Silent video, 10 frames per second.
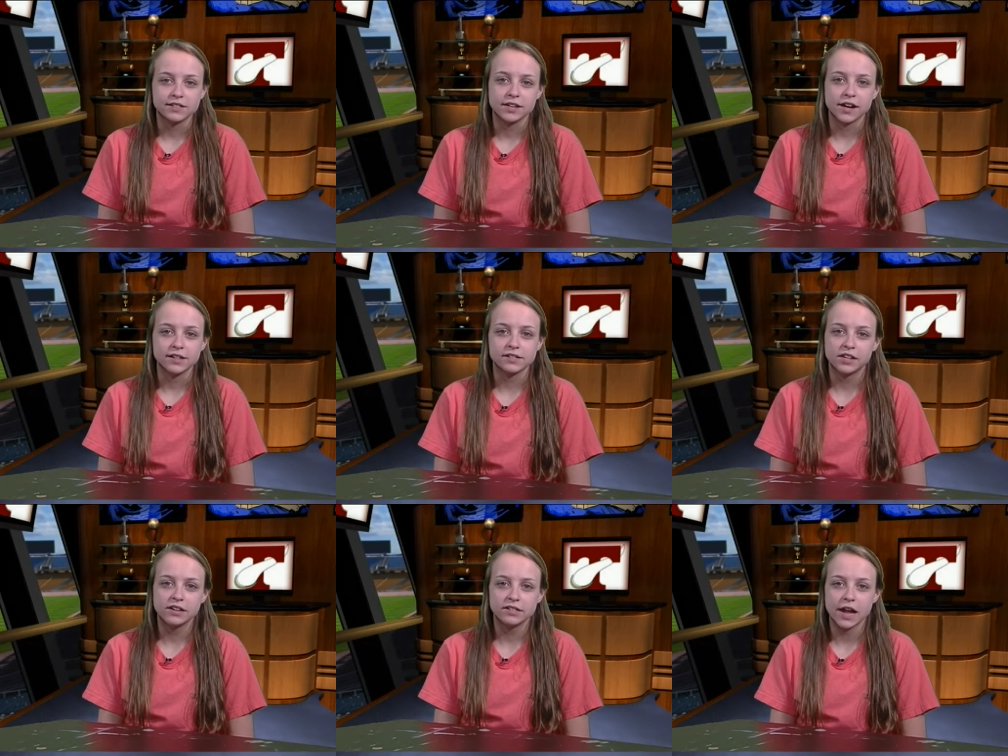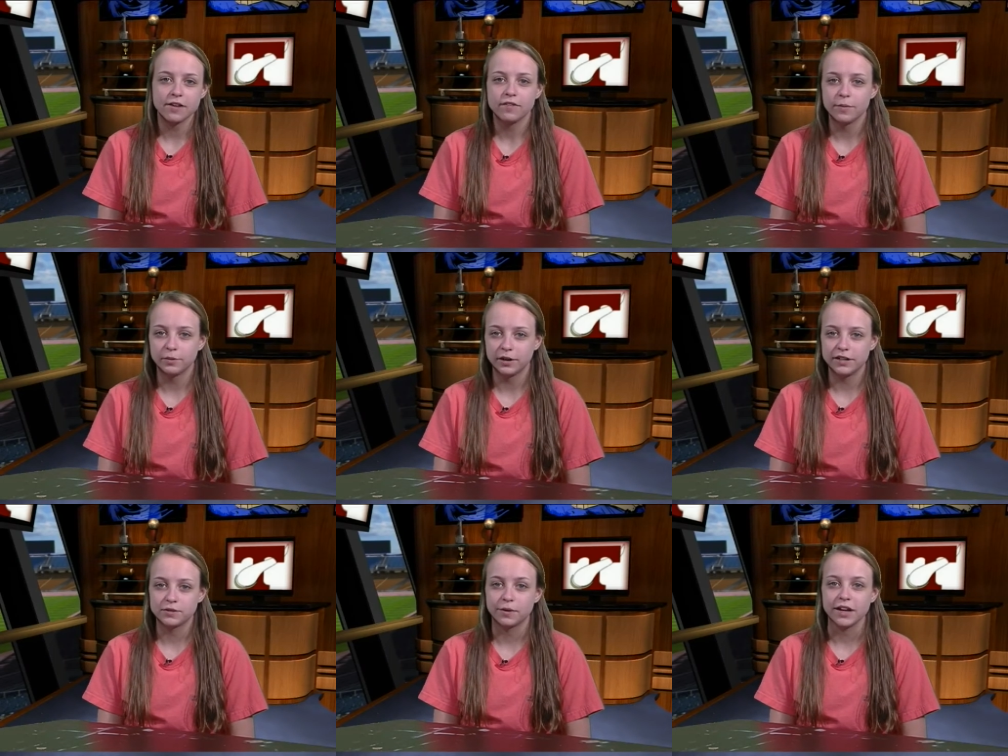Today is Tuesday,
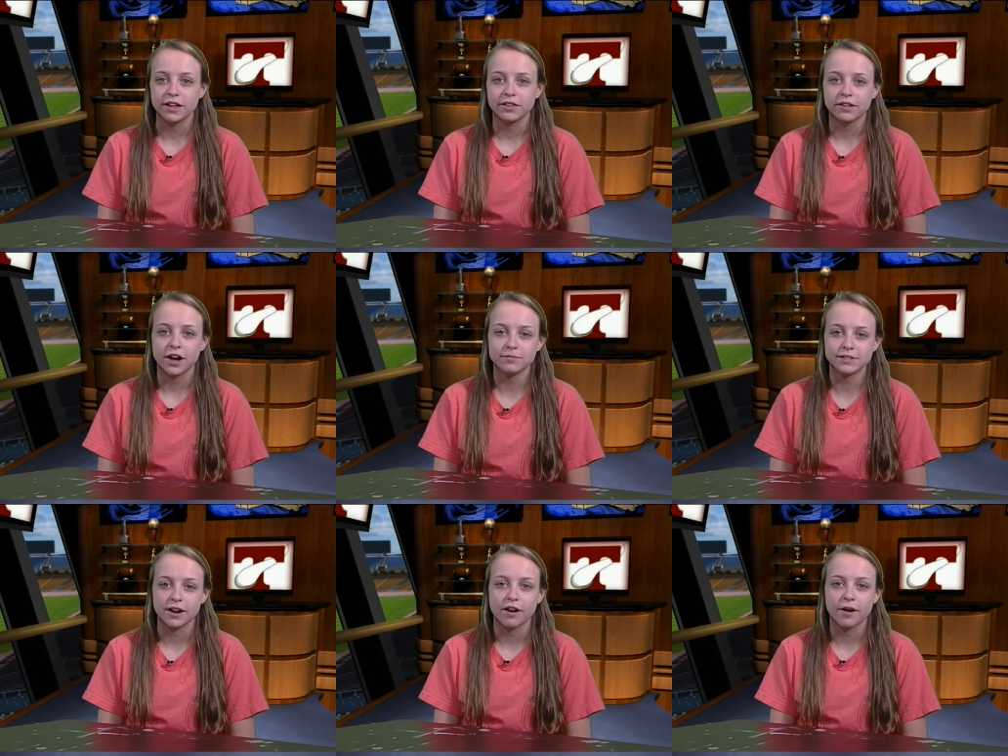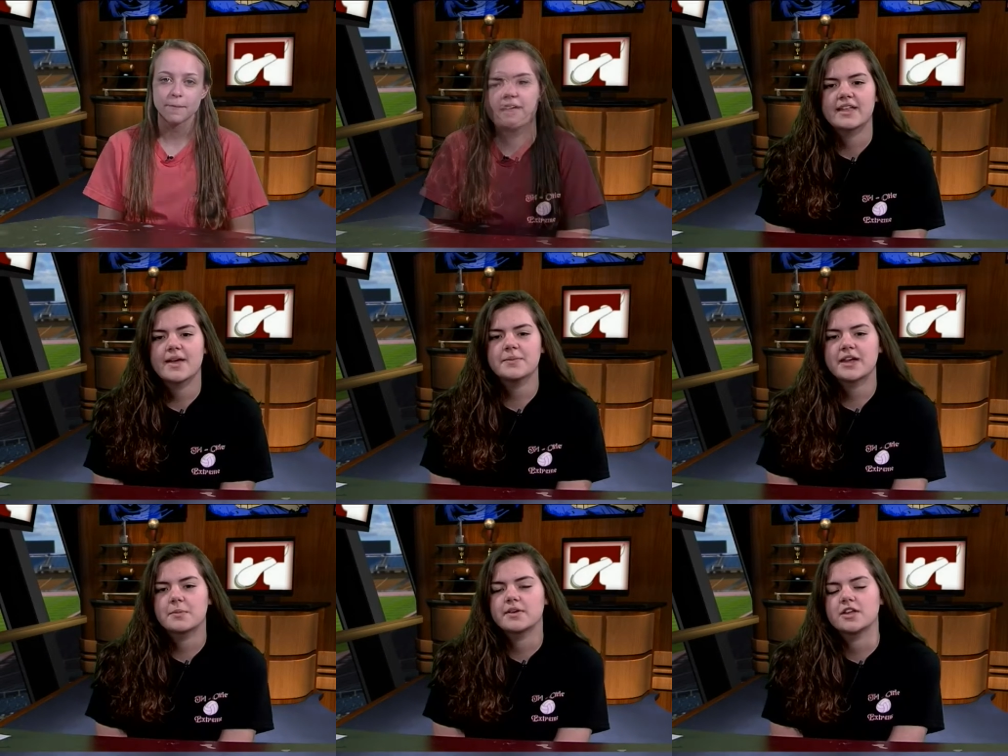February 20th. I'm Sarah. And I'm
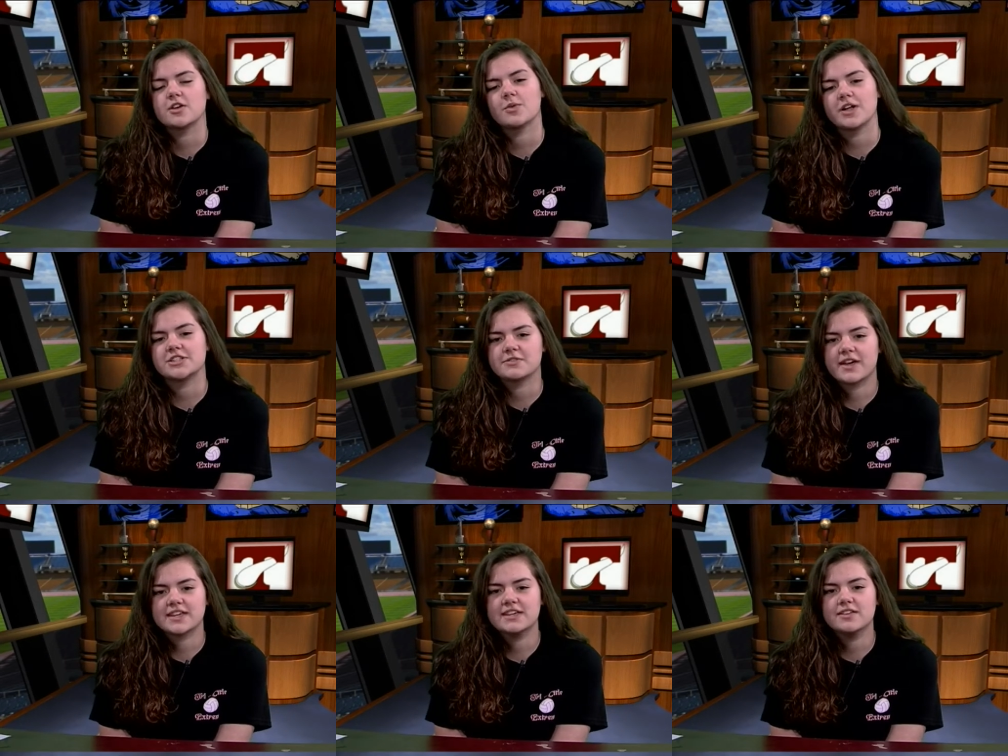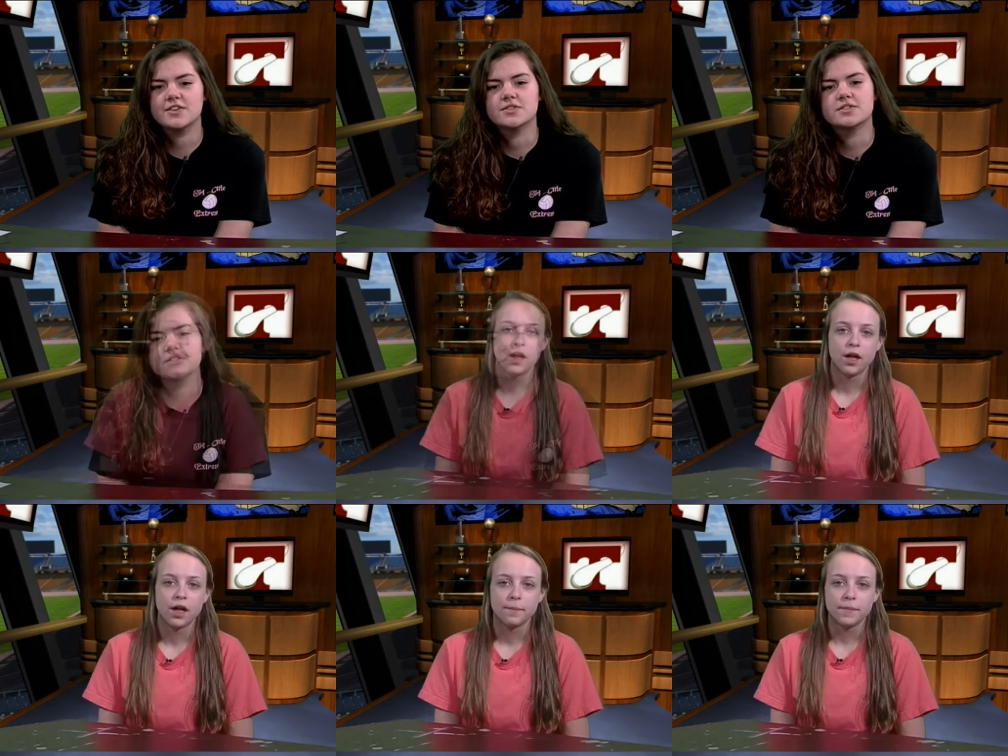Cameron, and you're watching Viking News.
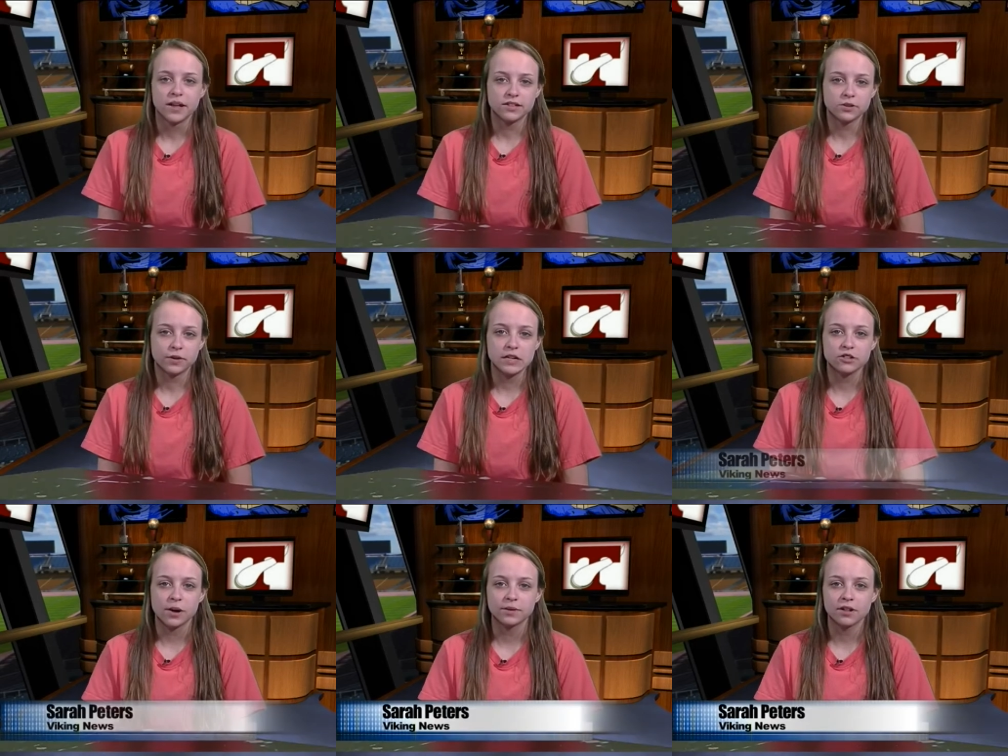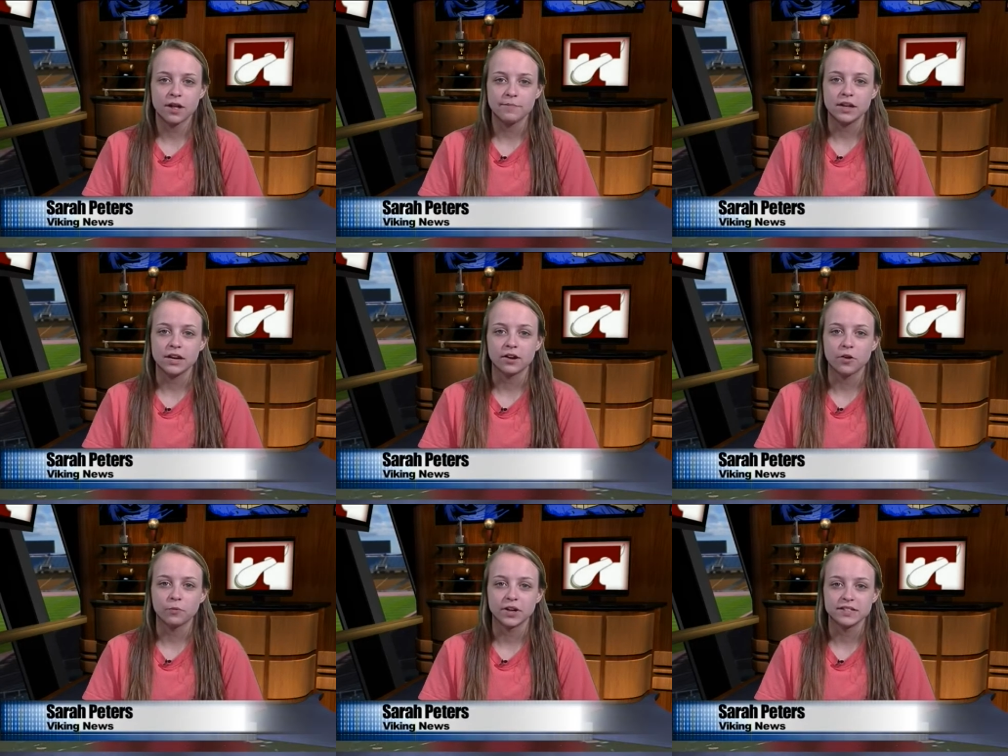Mandatory Drama Club meeting
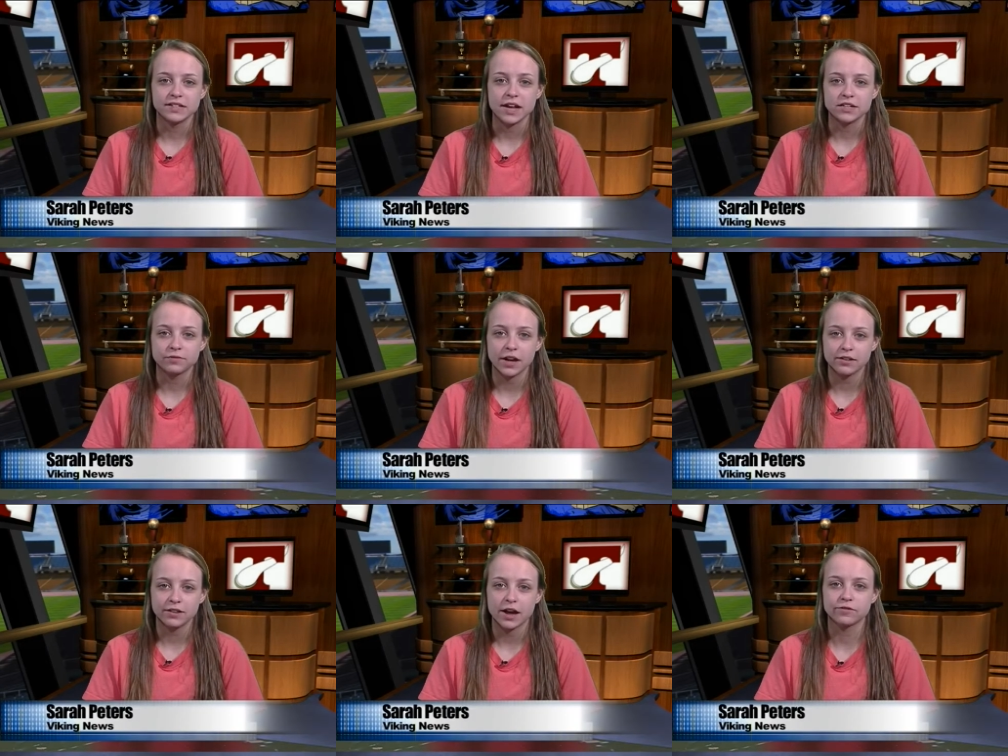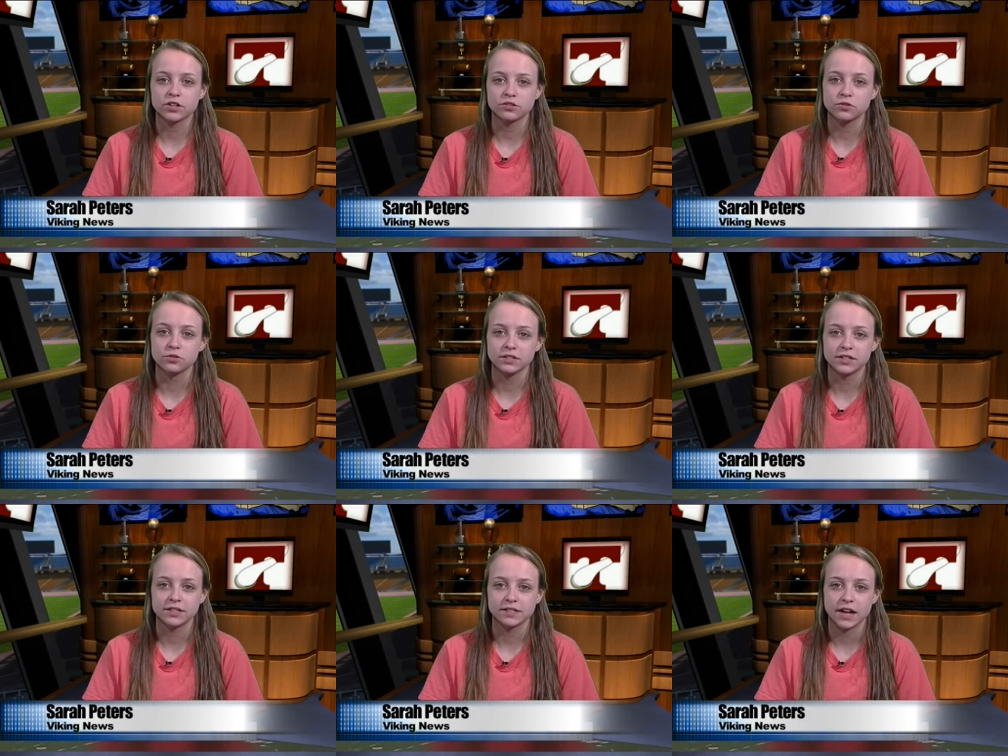on Wednesday directly after school
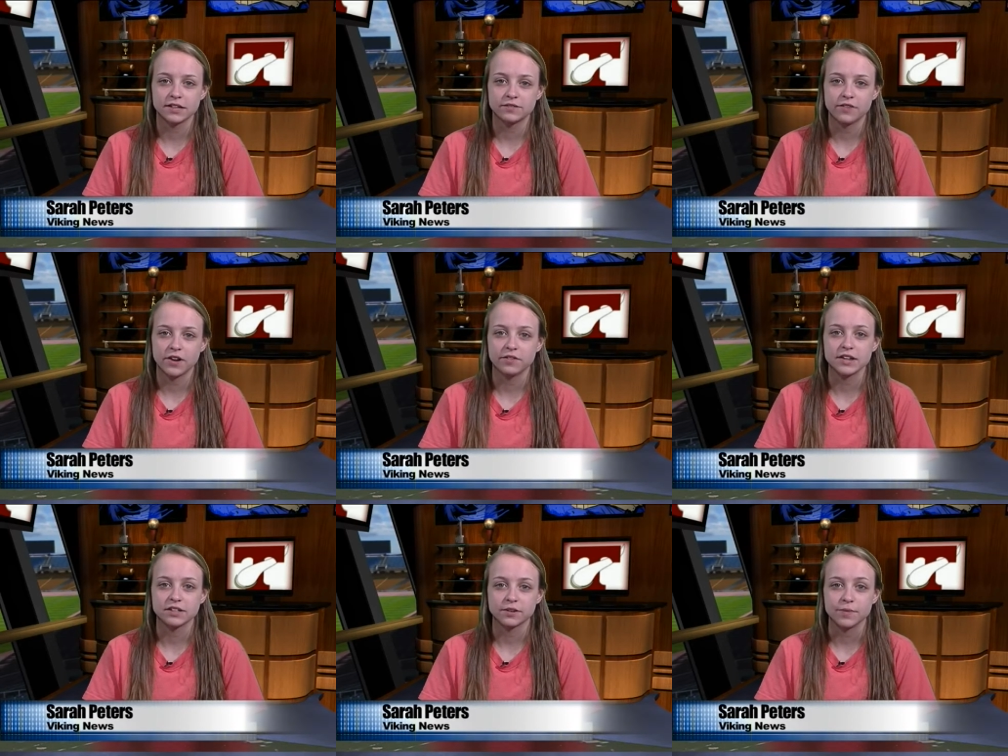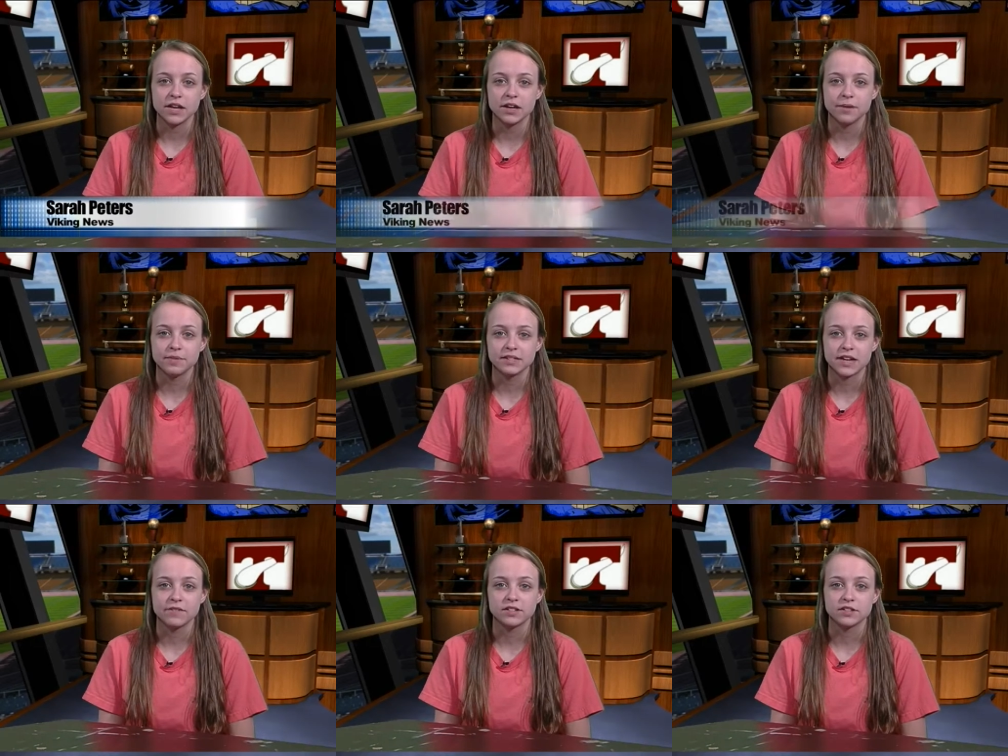to discuss fundraiser meet in Miss
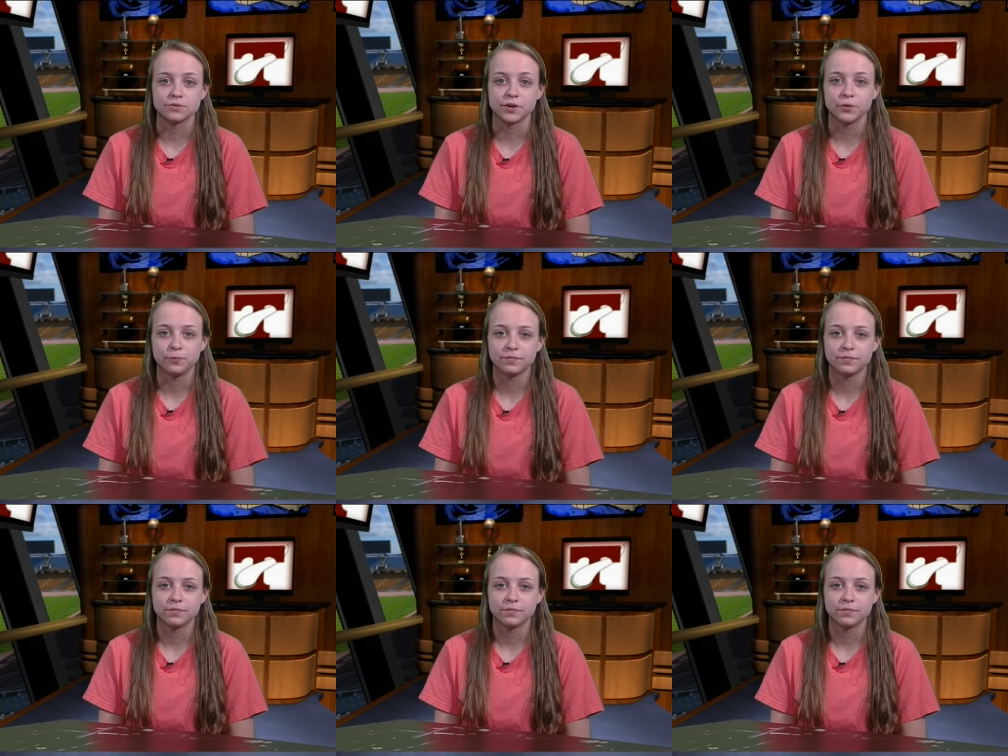Davis's room.